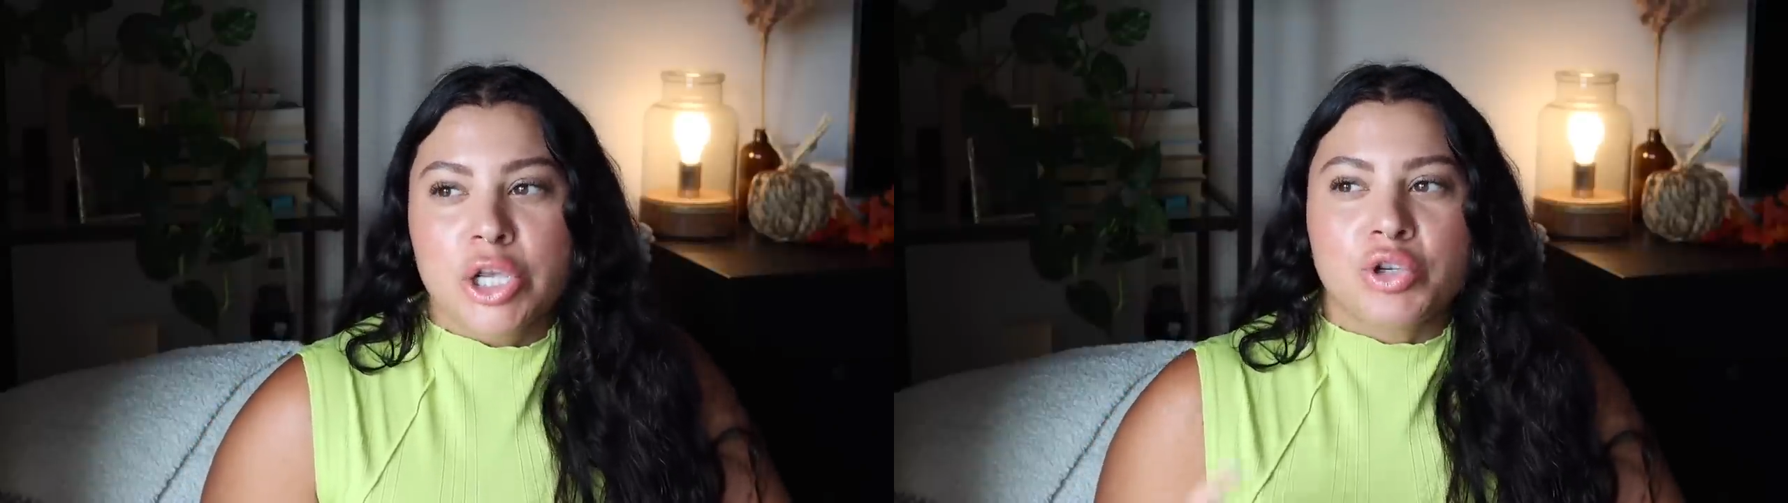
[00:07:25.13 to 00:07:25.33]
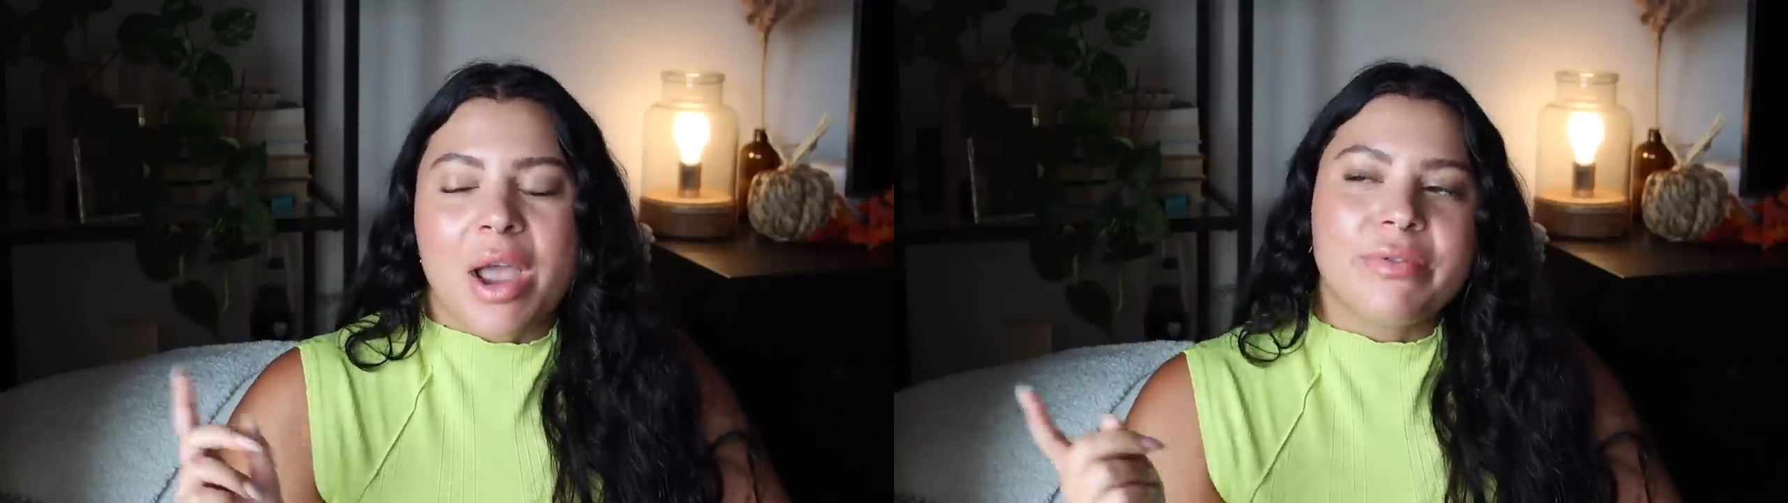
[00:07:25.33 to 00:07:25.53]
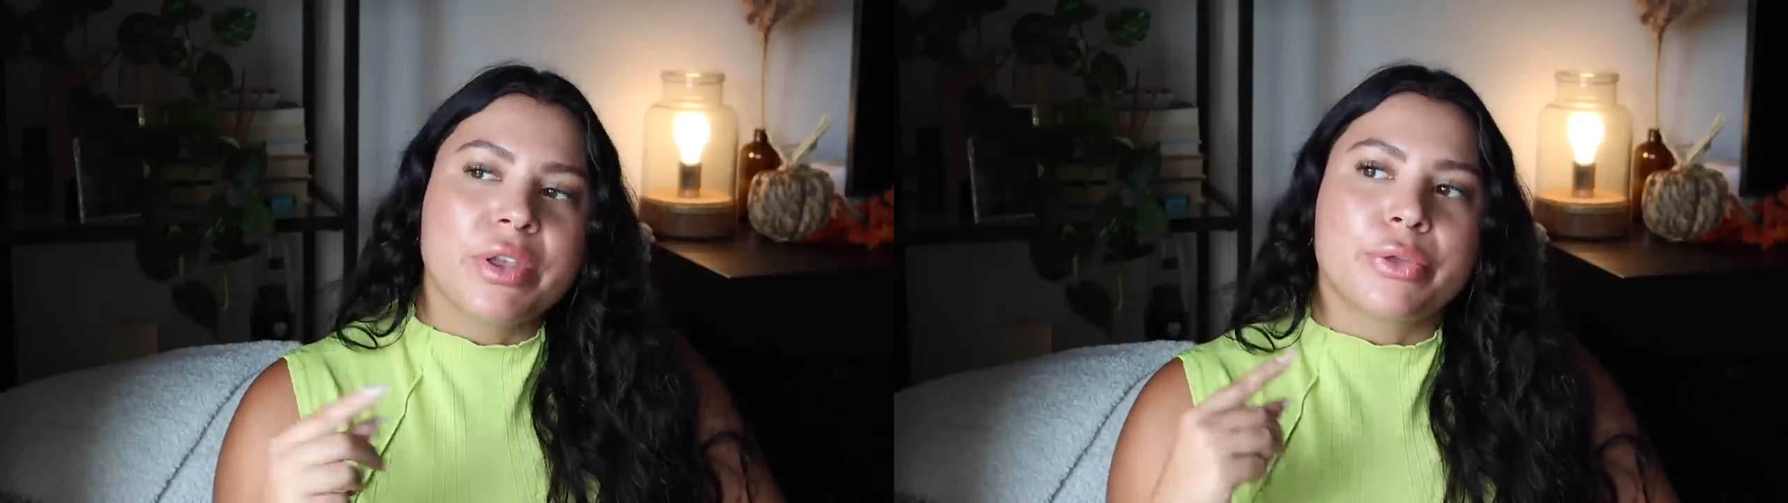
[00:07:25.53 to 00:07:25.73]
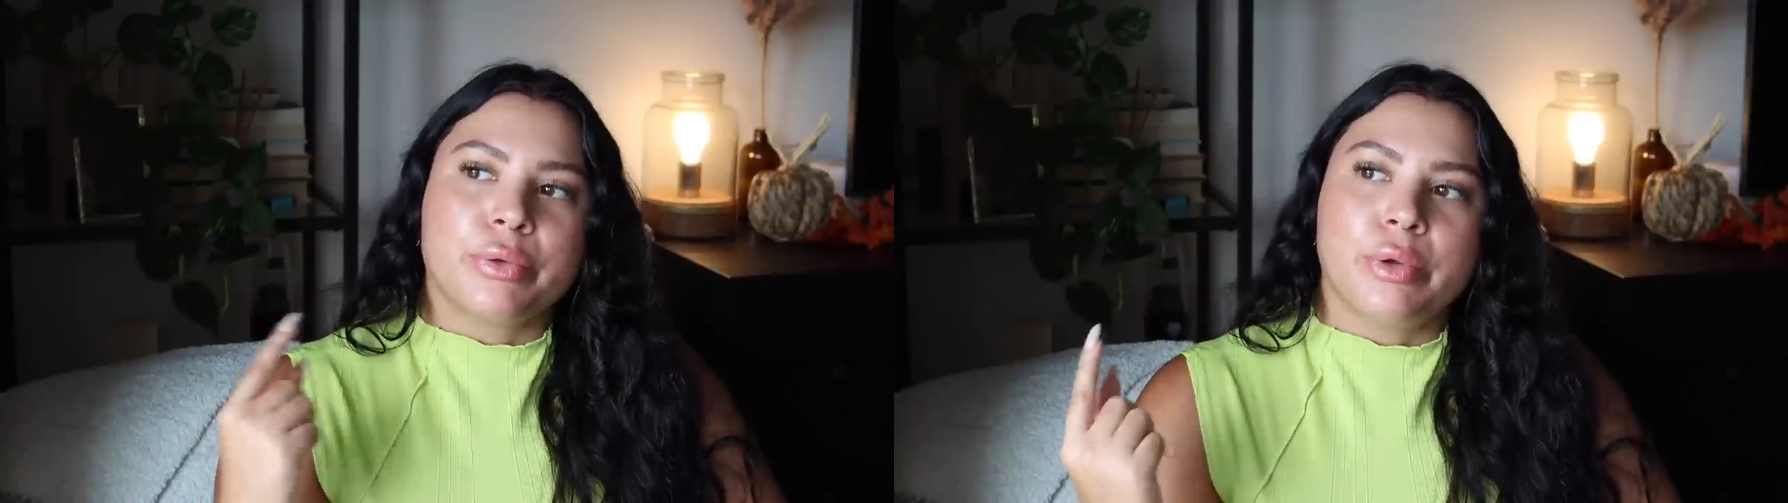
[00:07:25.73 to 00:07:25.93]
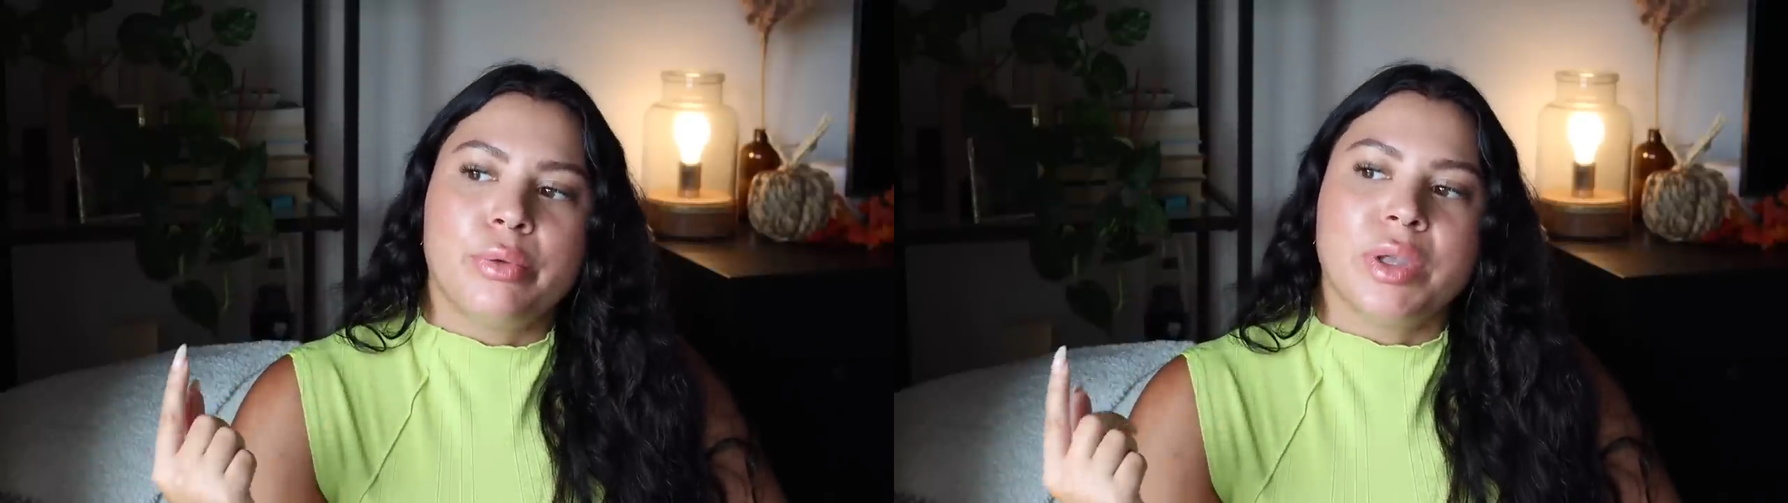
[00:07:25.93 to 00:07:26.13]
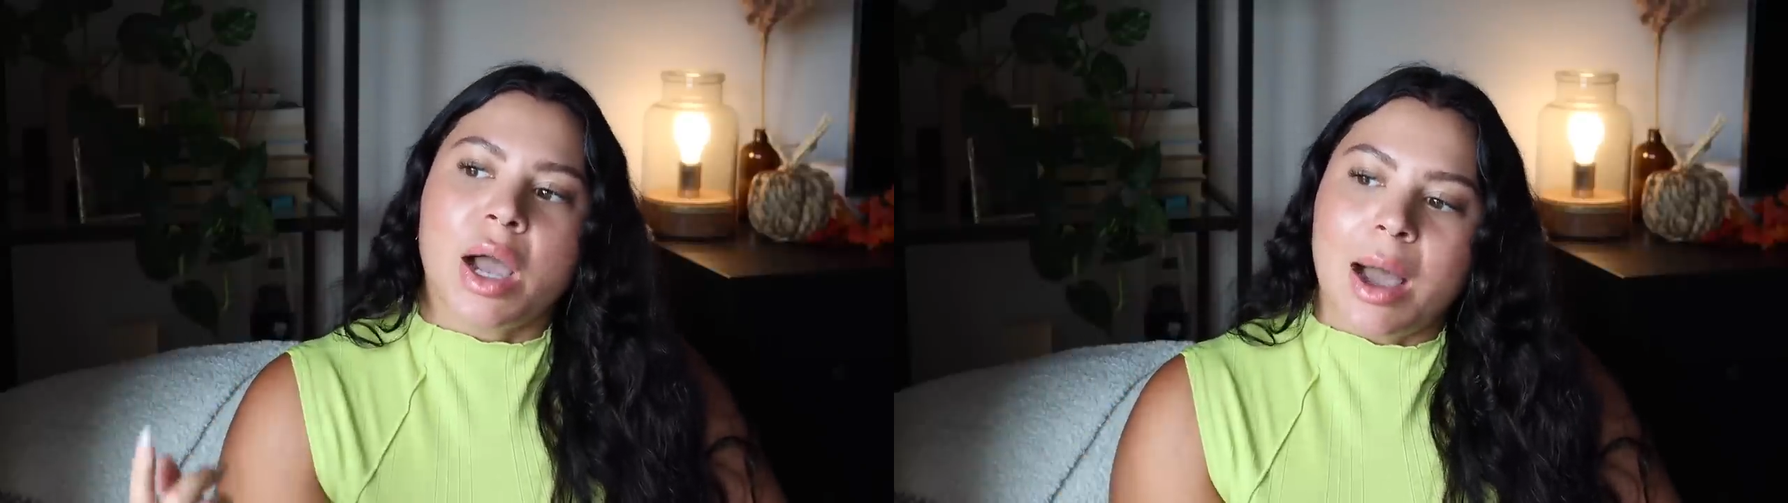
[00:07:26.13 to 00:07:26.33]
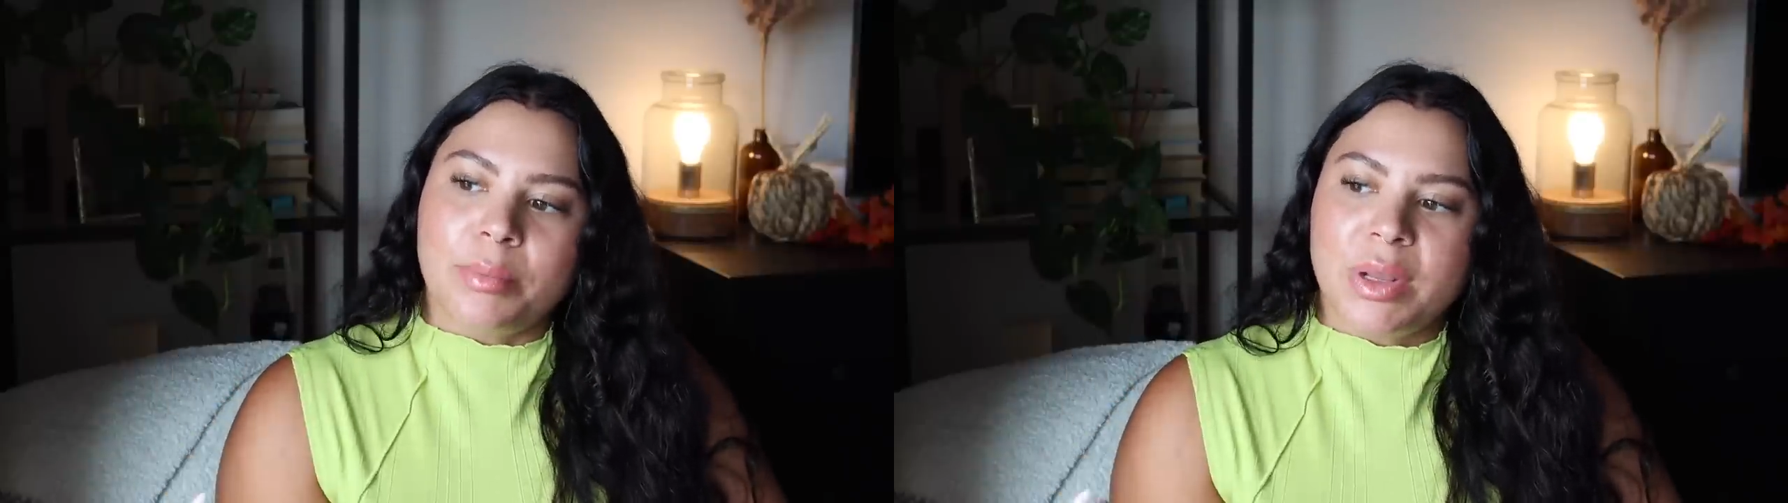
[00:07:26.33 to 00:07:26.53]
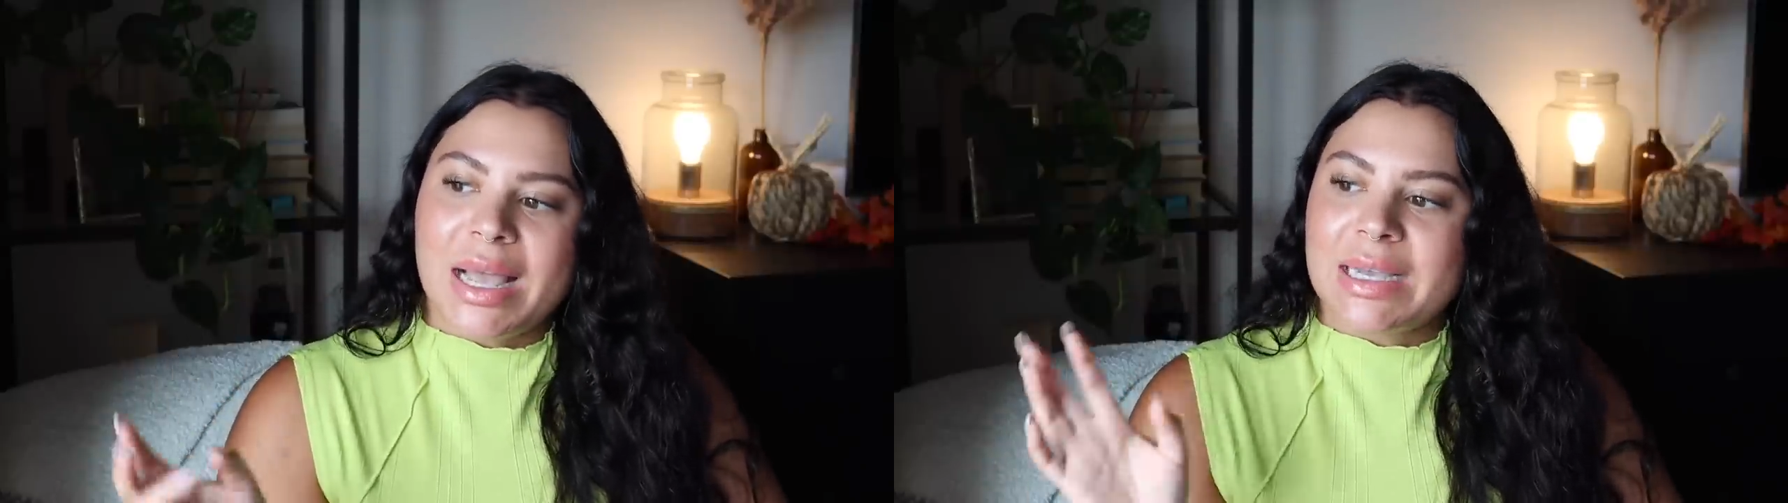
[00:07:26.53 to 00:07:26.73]
Driving through the
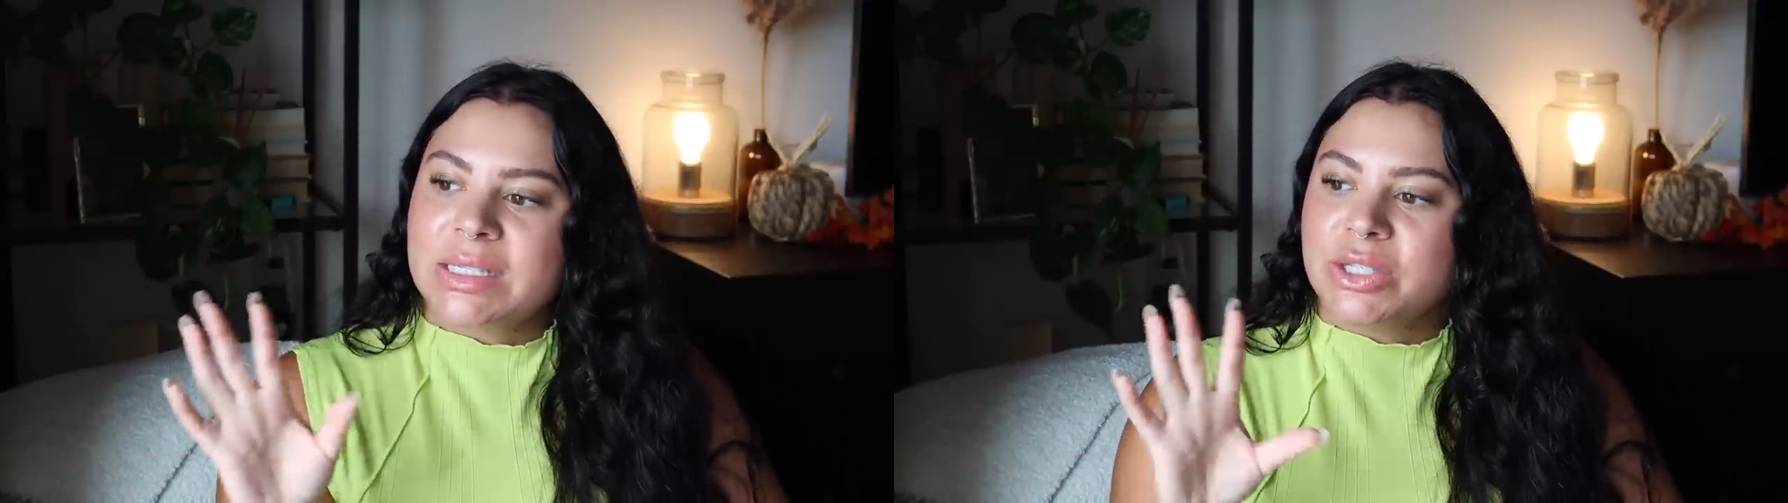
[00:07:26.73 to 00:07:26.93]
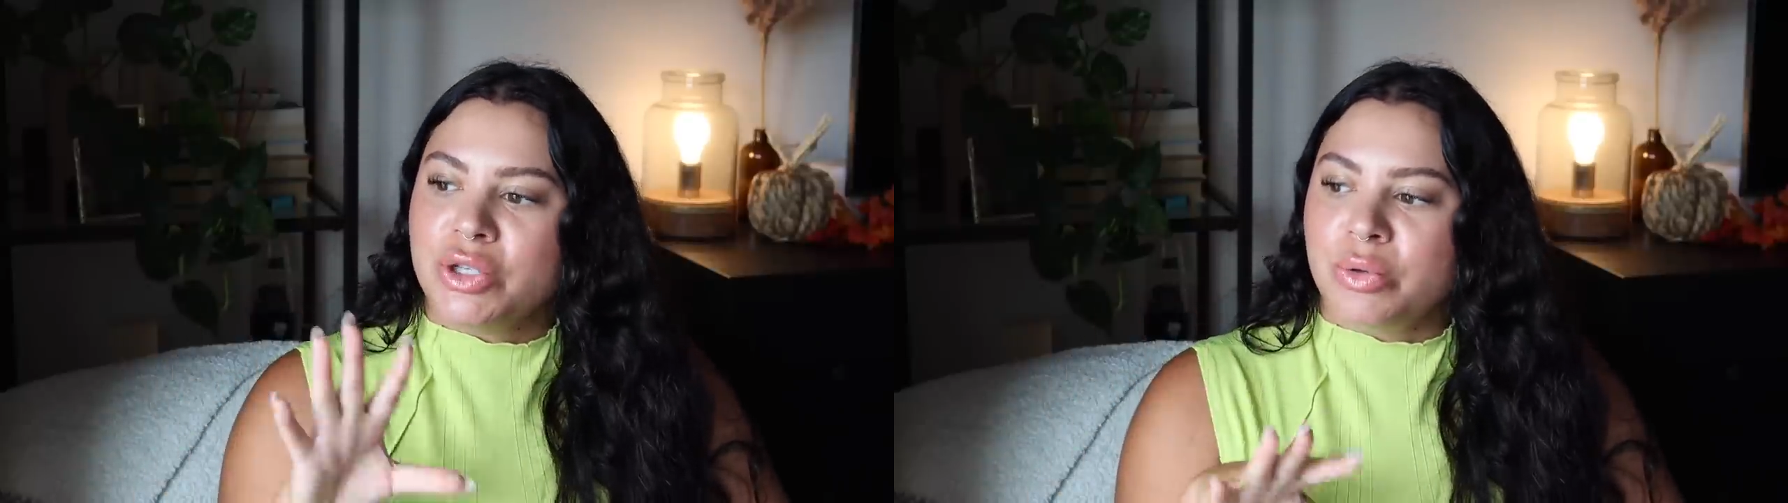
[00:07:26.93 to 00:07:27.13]
complex,